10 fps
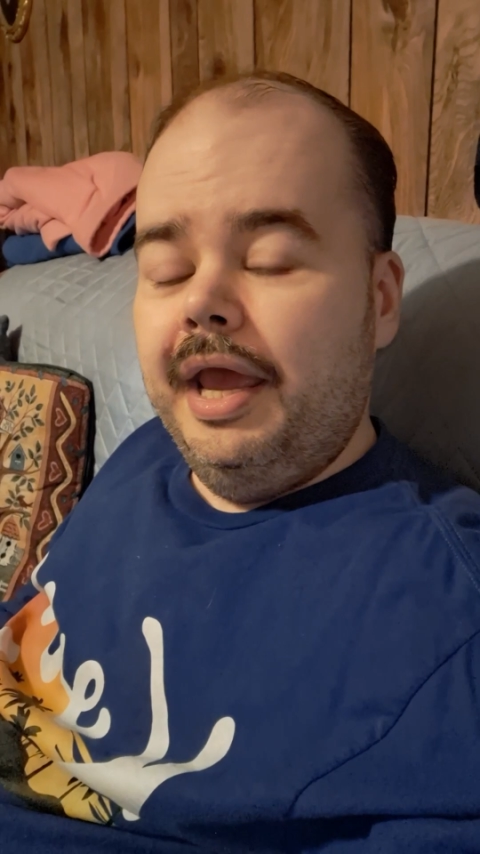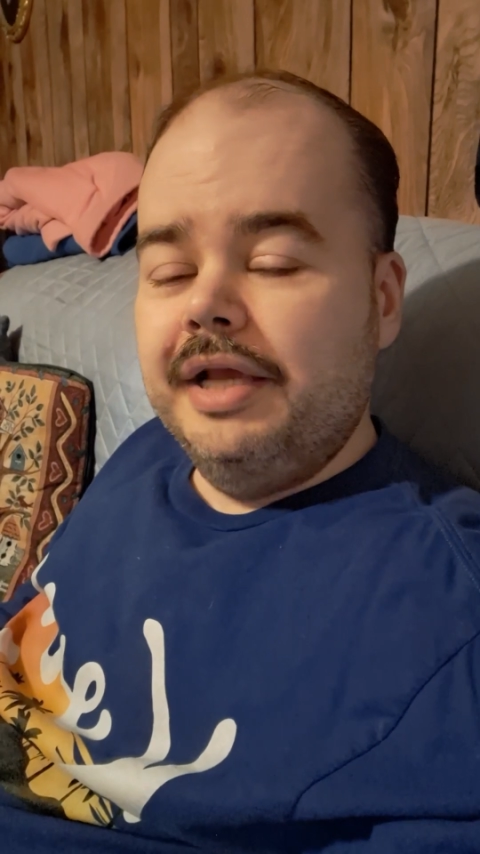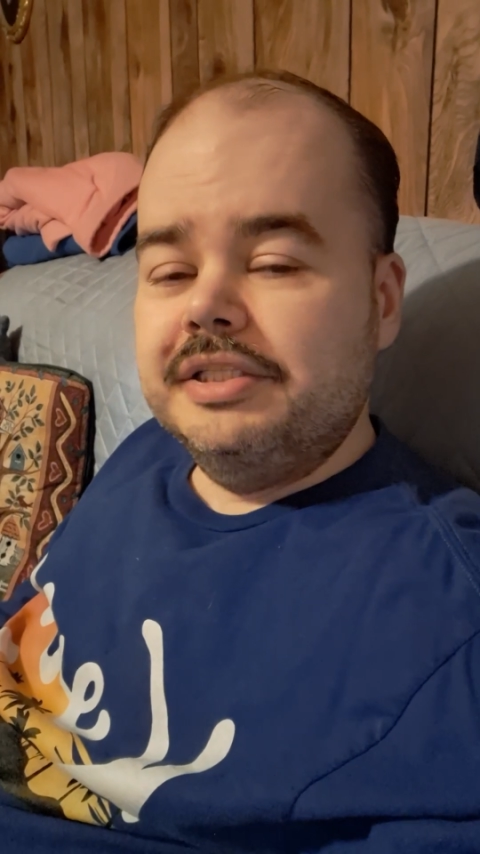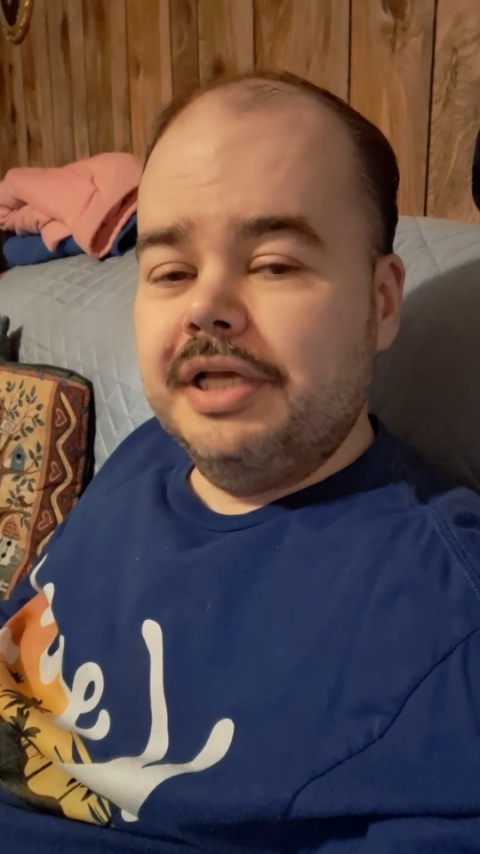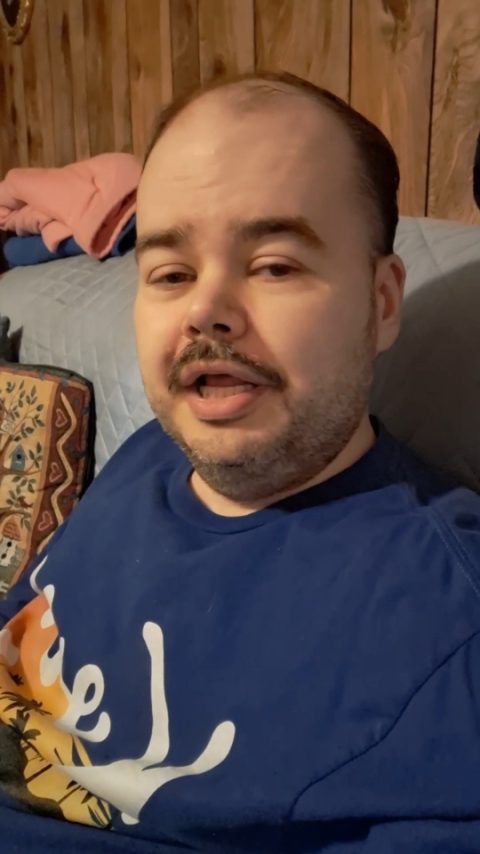
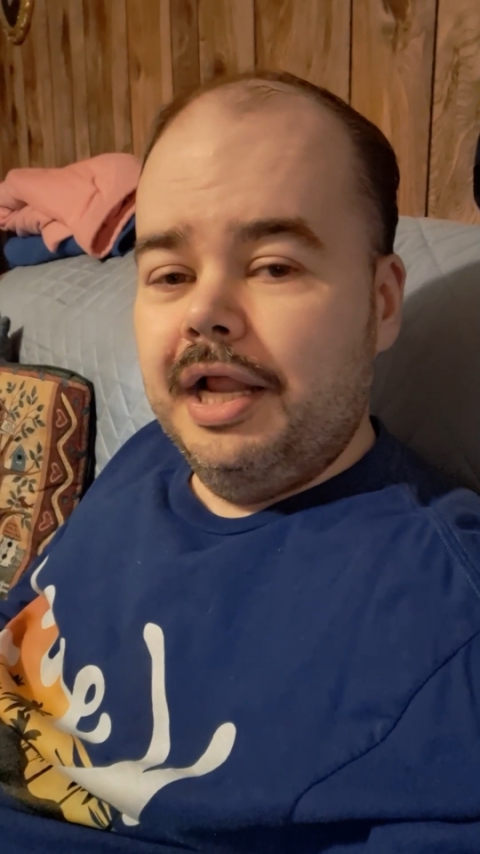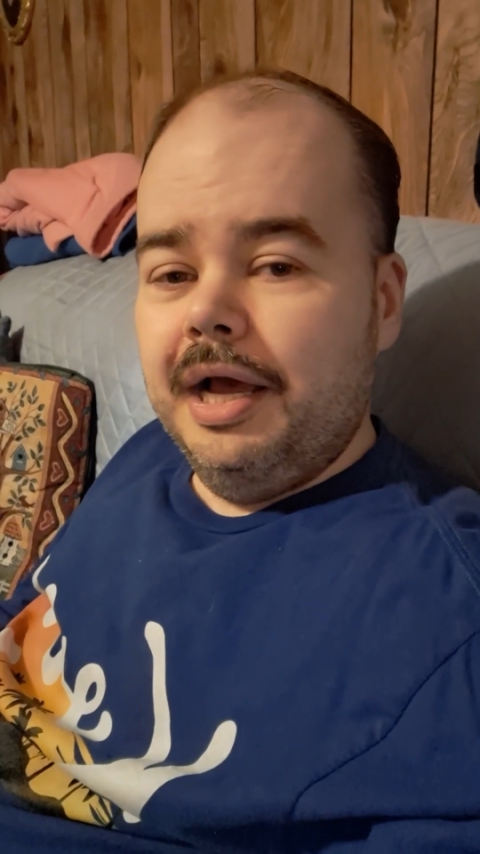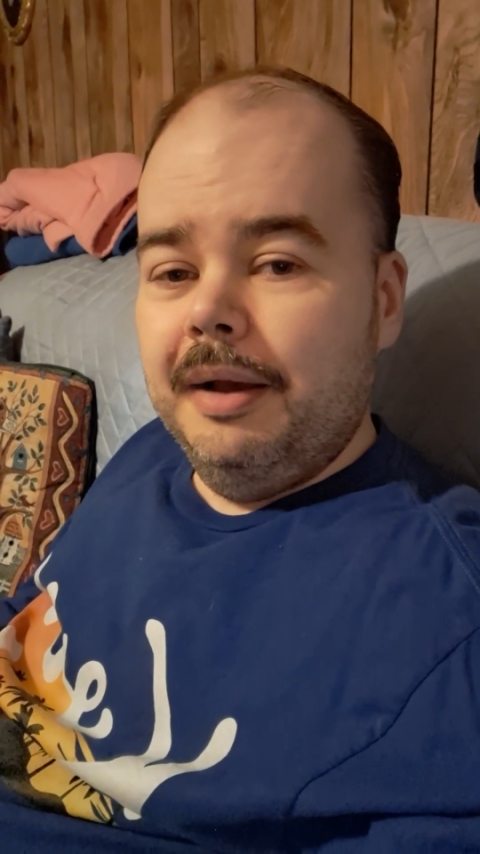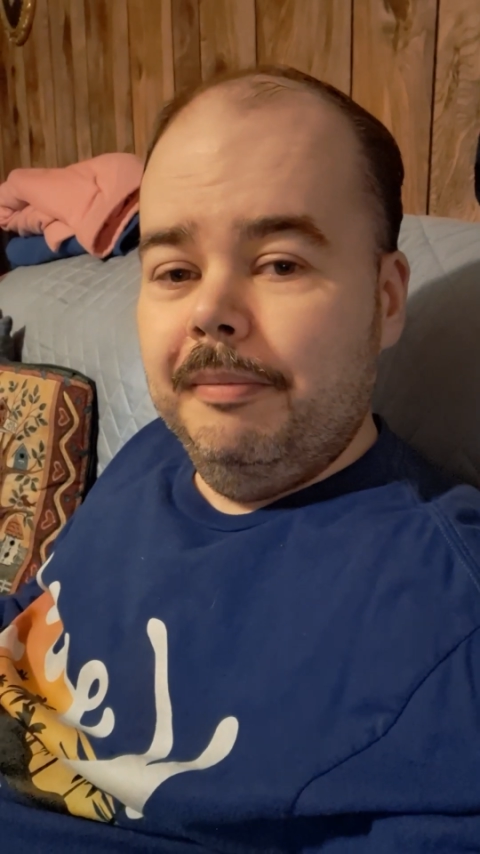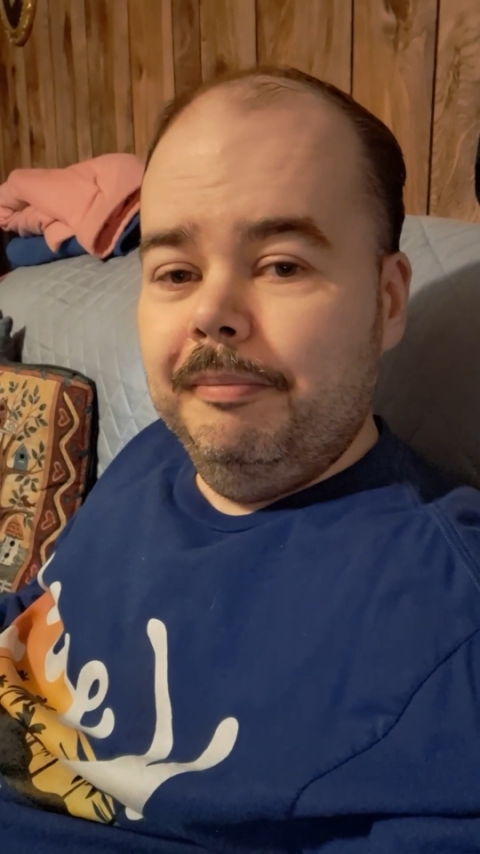He said,
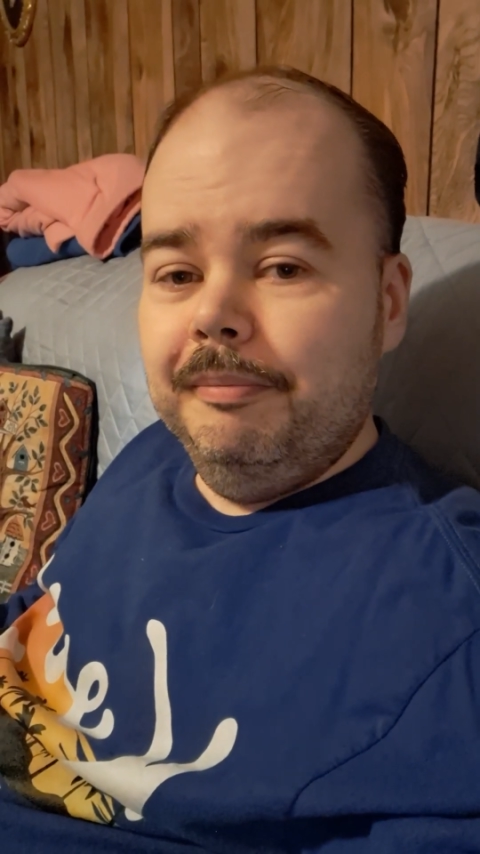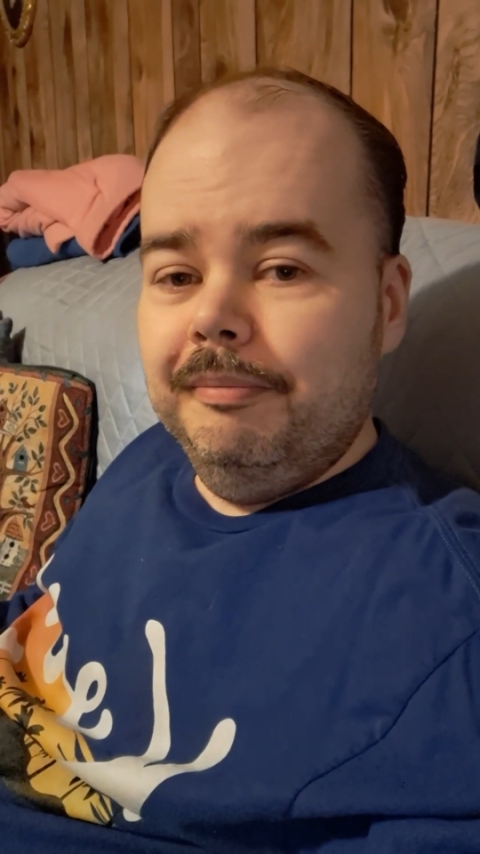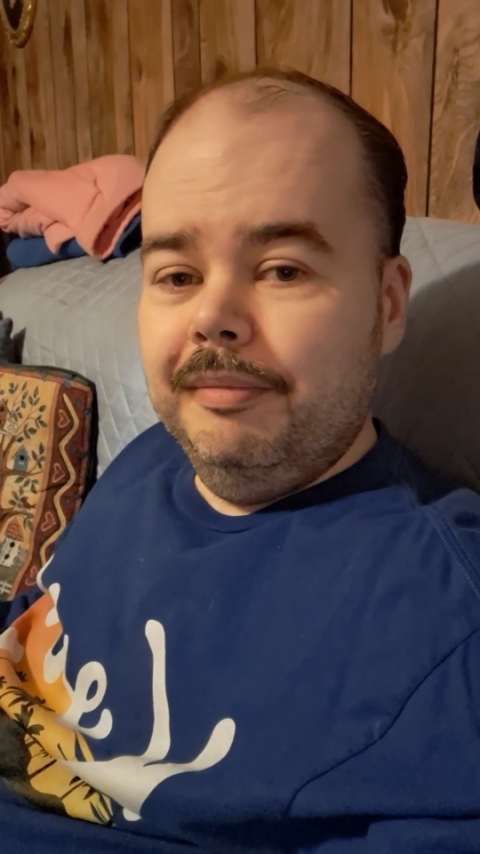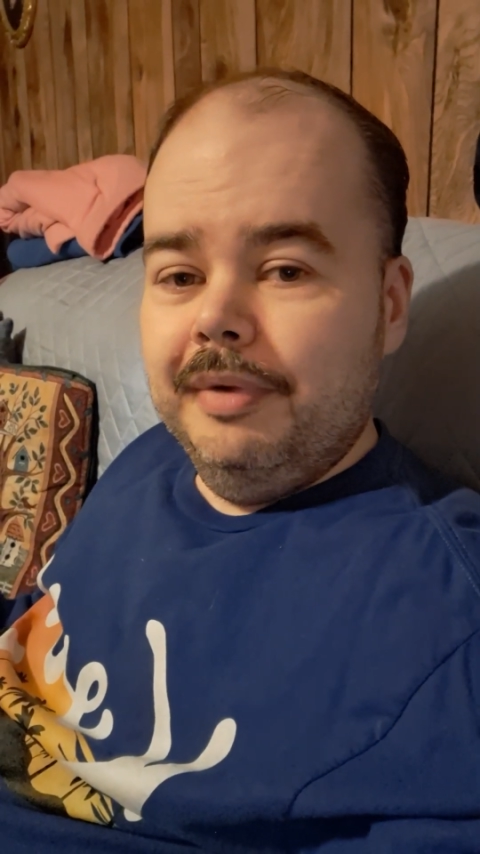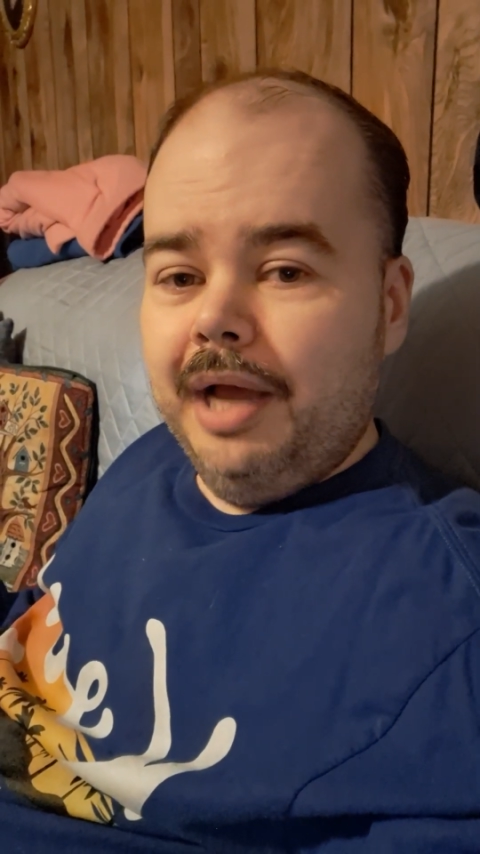
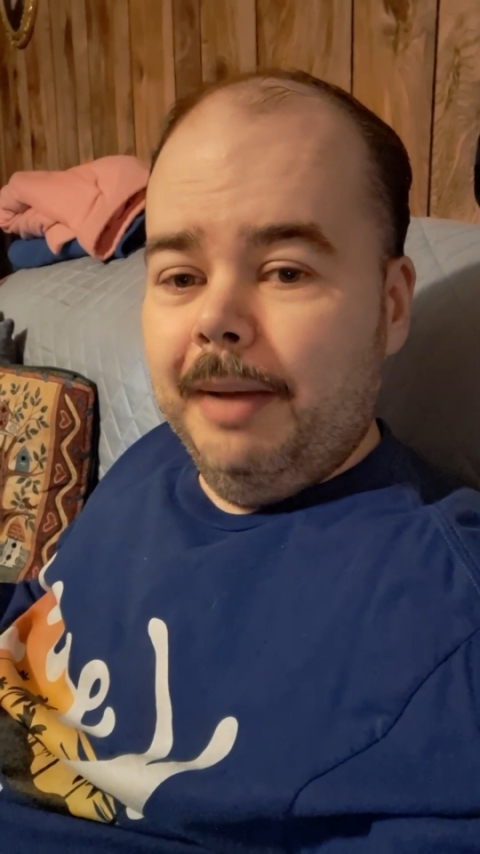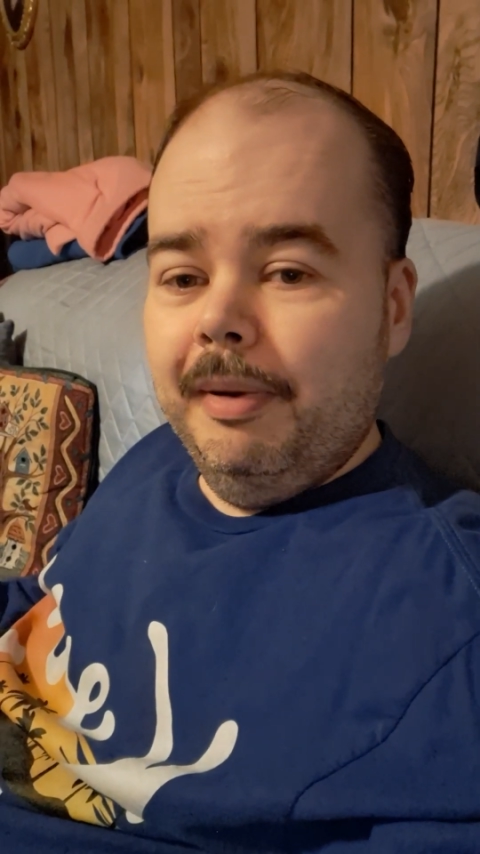how